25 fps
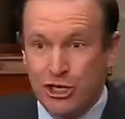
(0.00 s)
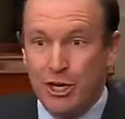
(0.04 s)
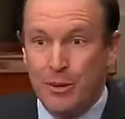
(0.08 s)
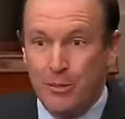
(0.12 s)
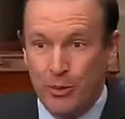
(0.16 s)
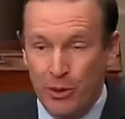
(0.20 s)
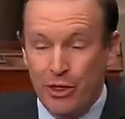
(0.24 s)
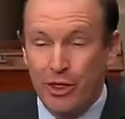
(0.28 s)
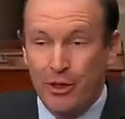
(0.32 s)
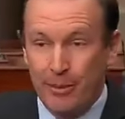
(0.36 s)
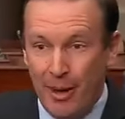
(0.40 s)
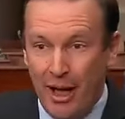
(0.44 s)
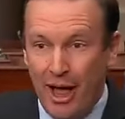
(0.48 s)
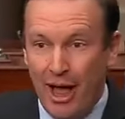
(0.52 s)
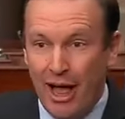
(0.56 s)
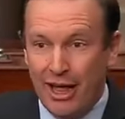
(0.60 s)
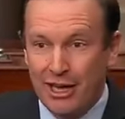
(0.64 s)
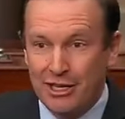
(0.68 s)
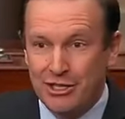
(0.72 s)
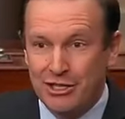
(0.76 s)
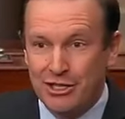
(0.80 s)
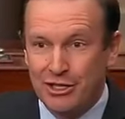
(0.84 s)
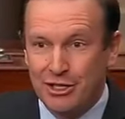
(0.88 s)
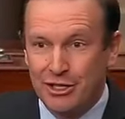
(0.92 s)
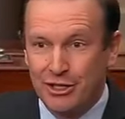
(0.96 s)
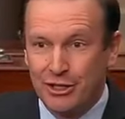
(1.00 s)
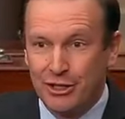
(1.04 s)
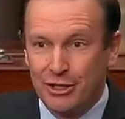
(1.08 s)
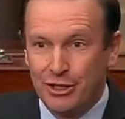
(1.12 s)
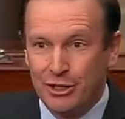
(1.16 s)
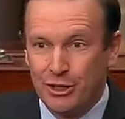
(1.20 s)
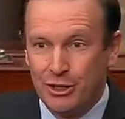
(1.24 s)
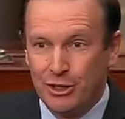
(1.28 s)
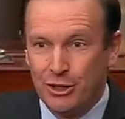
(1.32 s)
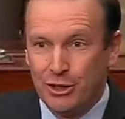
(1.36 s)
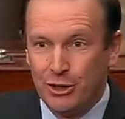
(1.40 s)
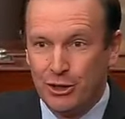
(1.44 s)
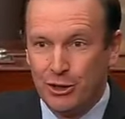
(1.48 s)
with Hamas,
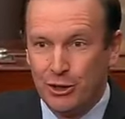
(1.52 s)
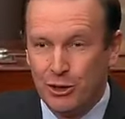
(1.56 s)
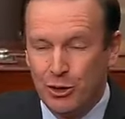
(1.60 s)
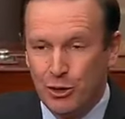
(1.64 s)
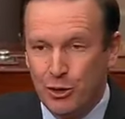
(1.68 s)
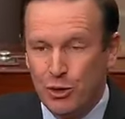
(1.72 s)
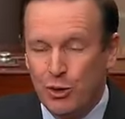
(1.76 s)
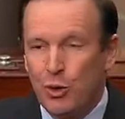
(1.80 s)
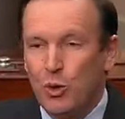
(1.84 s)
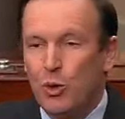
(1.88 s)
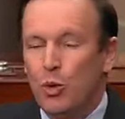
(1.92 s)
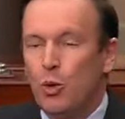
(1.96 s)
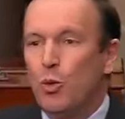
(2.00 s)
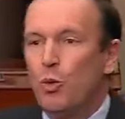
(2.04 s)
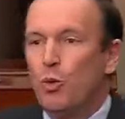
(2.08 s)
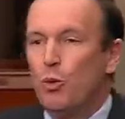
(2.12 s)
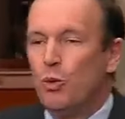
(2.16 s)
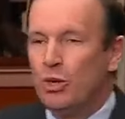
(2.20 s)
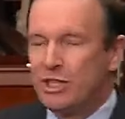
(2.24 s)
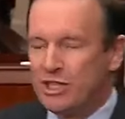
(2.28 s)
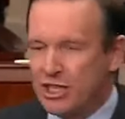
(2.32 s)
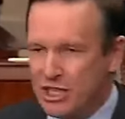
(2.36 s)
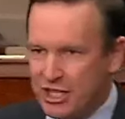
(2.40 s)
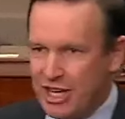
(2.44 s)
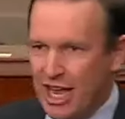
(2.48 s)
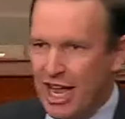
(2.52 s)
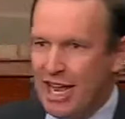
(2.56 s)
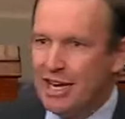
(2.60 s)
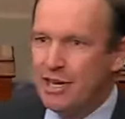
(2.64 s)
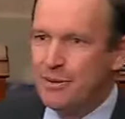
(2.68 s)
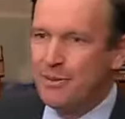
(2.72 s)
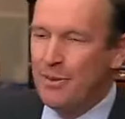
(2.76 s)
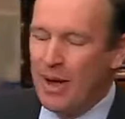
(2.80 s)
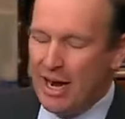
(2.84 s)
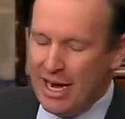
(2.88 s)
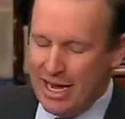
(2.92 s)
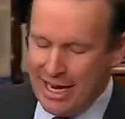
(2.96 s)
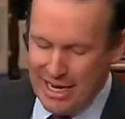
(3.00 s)
would send
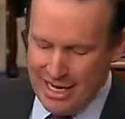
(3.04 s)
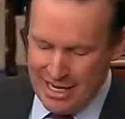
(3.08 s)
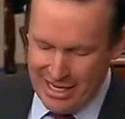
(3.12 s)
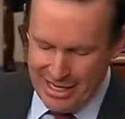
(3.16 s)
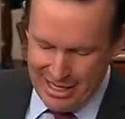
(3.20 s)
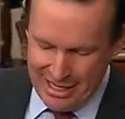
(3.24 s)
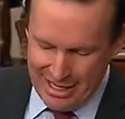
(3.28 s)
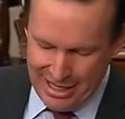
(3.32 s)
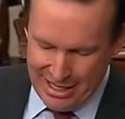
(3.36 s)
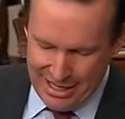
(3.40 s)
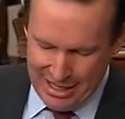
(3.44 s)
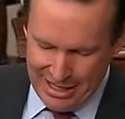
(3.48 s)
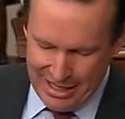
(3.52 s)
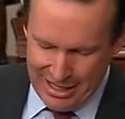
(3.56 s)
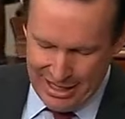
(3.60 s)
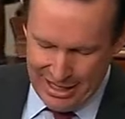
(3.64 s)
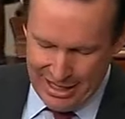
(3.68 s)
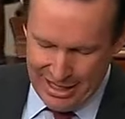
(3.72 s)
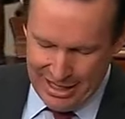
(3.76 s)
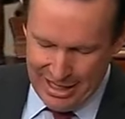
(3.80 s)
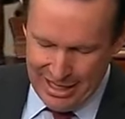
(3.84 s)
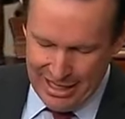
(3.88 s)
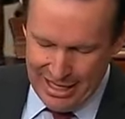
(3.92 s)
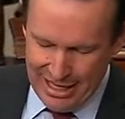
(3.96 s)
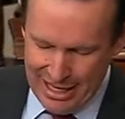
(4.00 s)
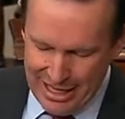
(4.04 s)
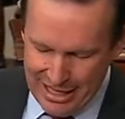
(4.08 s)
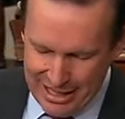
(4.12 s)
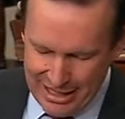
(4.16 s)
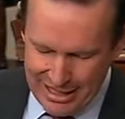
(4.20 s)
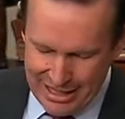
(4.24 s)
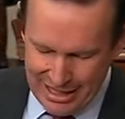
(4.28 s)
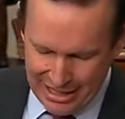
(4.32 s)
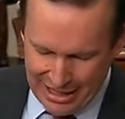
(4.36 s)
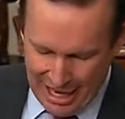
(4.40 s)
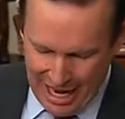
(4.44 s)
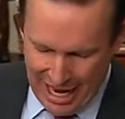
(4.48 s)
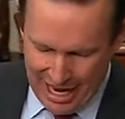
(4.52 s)
money into
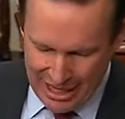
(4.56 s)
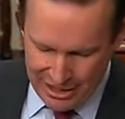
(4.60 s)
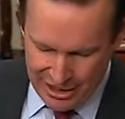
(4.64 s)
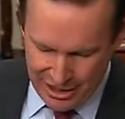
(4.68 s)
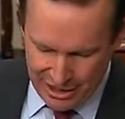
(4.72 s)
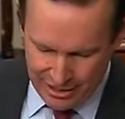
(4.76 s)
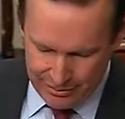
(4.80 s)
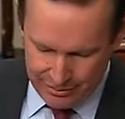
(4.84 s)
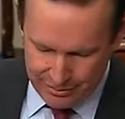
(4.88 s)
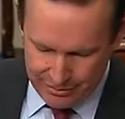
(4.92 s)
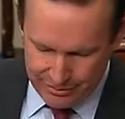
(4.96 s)
Gaza,